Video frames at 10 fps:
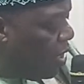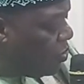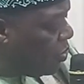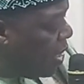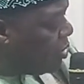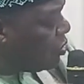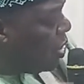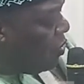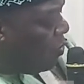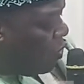authorized
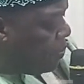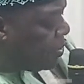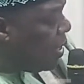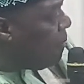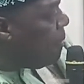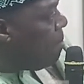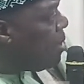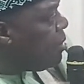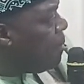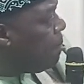channel officer
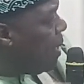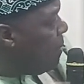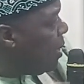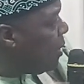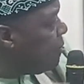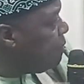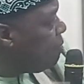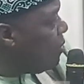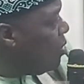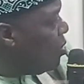made them public,
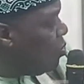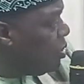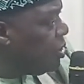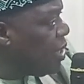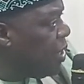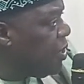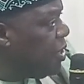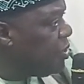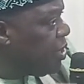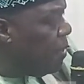which is
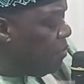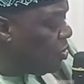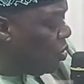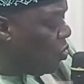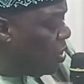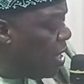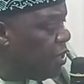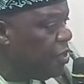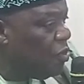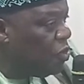against NBC code
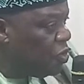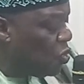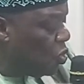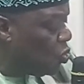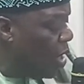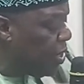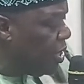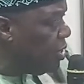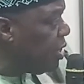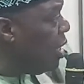and is also
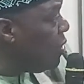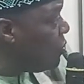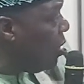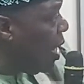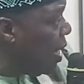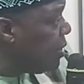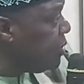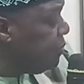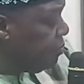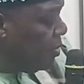against Electoral Act.
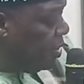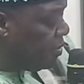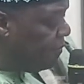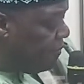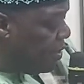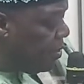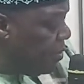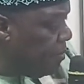It's a very,